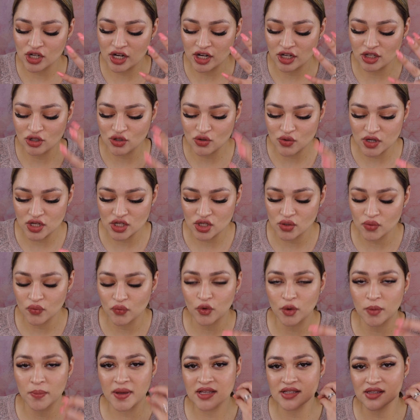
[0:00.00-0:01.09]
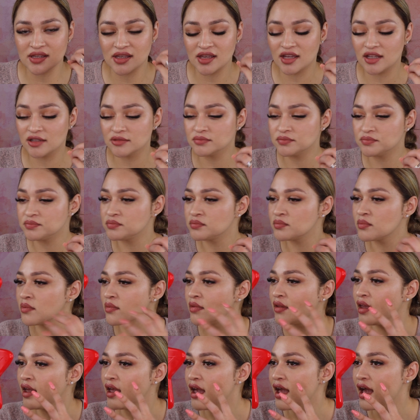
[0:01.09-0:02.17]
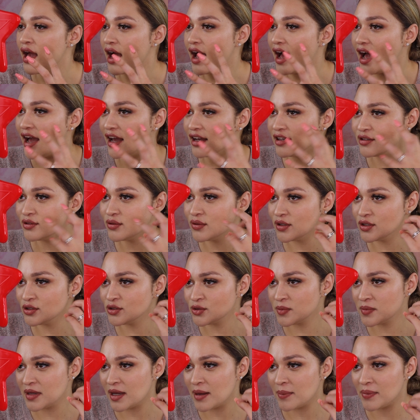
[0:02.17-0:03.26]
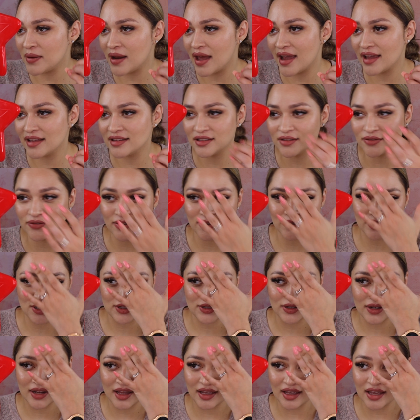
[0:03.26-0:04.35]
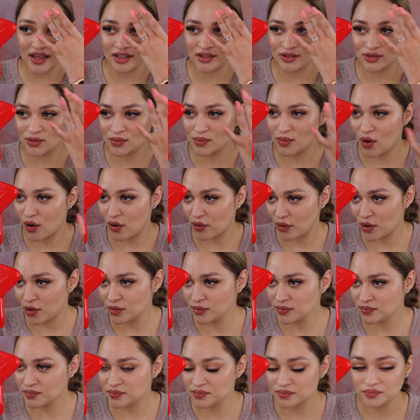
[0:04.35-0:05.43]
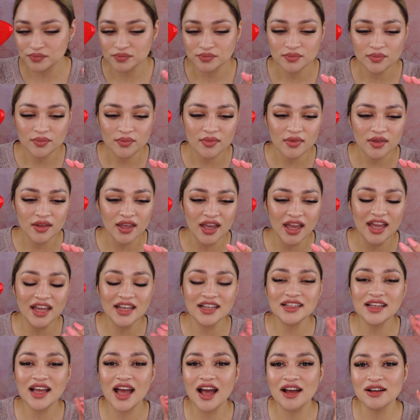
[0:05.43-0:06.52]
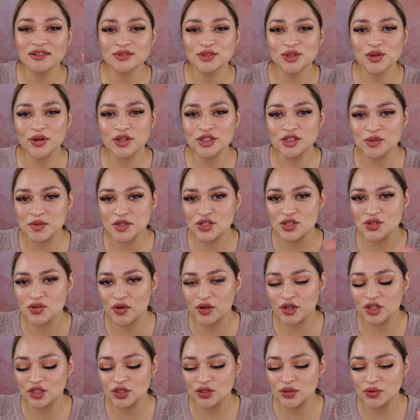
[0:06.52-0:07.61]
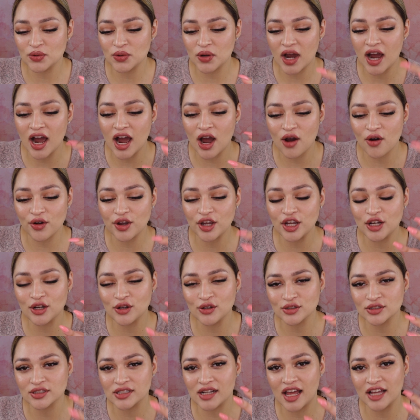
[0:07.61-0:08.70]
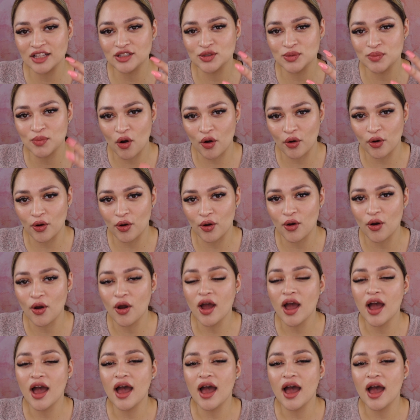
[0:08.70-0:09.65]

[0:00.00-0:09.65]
hydration for my skin, I'm going to be applying this foundation again tomorrow, and I'm going to be showing you how it looks like tomorrow